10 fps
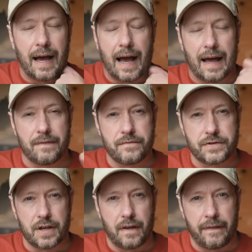
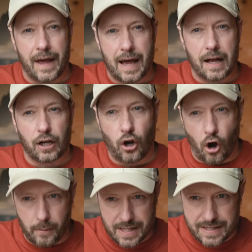and that
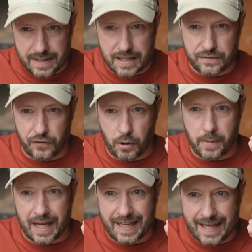comment is
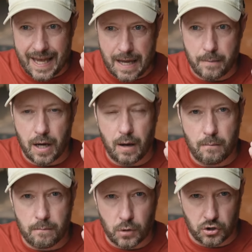from Kim
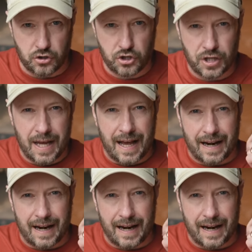Munch.